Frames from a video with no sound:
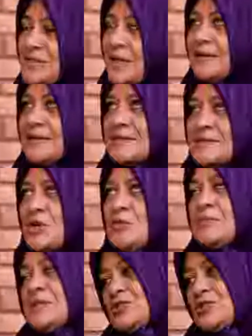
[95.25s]
learned
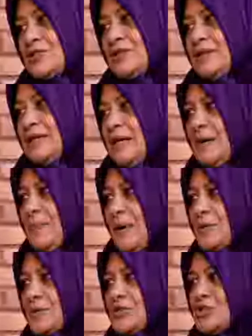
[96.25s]
so much
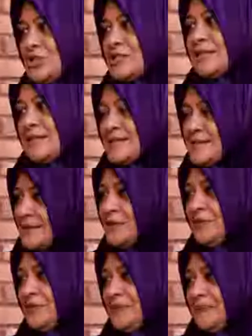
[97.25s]
about Jeddah
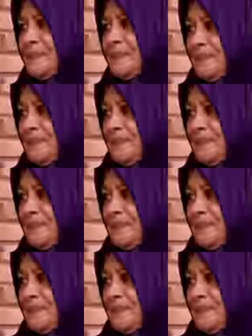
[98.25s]
itself.